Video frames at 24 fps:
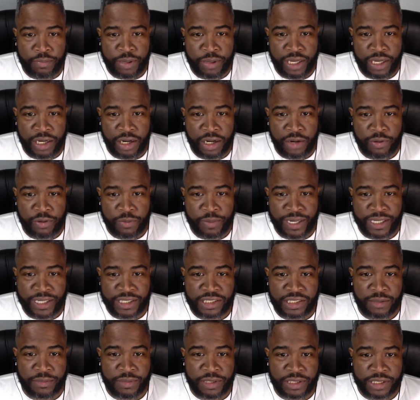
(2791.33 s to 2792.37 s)
be here with Ben
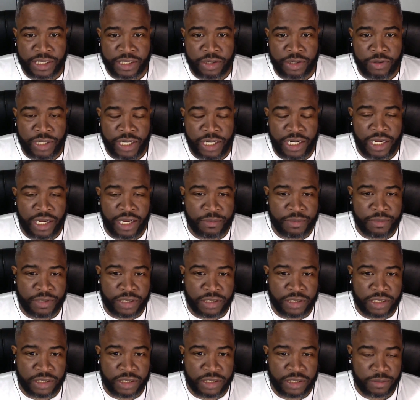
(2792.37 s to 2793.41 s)
Simmons and you need him
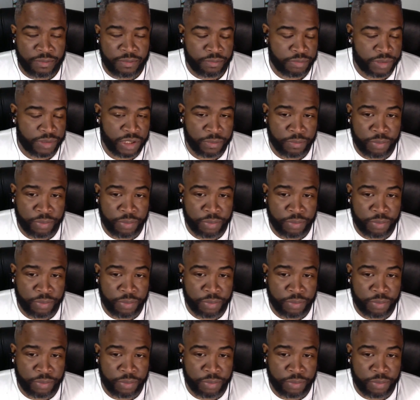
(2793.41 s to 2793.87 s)
to